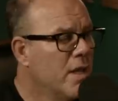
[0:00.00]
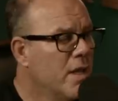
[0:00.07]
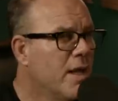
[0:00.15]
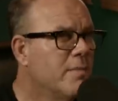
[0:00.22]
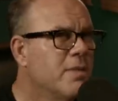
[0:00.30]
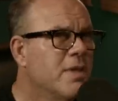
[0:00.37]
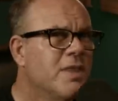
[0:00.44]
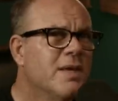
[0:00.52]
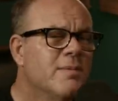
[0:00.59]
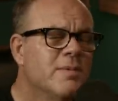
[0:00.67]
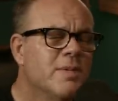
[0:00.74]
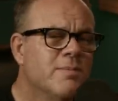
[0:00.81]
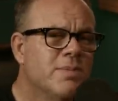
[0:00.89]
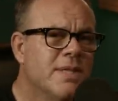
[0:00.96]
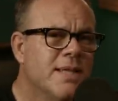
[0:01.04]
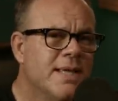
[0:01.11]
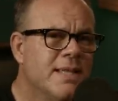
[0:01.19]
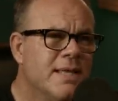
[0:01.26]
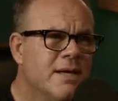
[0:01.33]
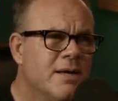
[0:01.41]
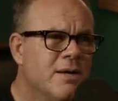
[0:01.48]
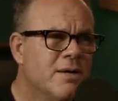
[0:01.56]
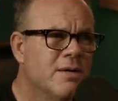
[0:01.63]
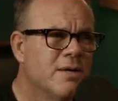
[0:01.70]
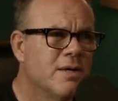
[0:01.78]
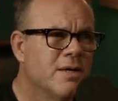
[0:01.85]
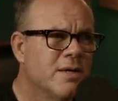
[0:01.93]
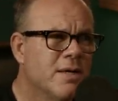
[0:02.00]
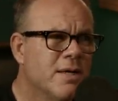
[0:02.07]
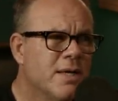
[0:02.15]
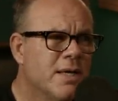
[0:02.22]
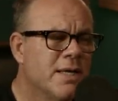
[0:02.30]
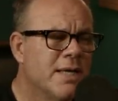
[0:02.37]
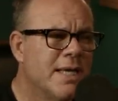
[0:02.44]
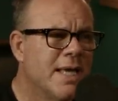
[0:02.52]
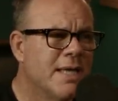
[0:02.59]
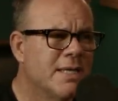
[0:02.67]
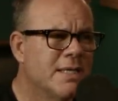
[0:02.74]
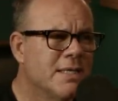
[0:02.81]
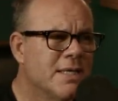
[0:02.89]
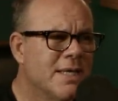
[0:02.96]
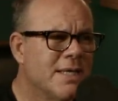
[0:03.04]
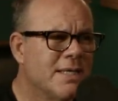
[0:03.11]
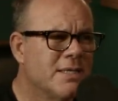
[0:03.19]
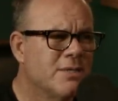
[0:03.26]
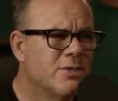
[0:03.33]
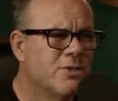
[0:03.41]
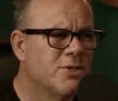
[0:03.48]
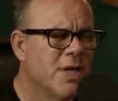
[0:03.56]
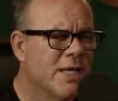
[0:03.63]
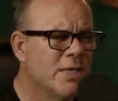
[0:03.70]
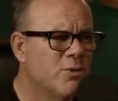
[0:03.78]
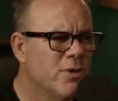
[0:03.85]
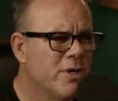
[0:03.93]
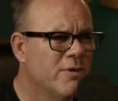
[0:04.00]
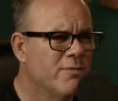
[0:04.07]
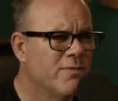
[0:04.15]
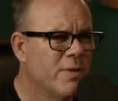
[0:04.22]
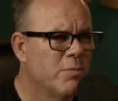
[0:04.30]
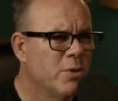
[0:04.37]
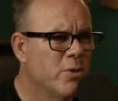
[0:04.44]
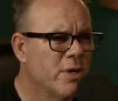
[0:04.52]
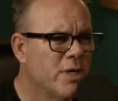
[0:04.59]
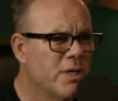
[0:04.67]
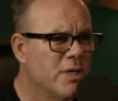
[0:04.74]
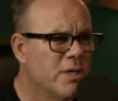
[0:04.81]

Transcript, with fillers: I think I'm going to play there again in like January or February.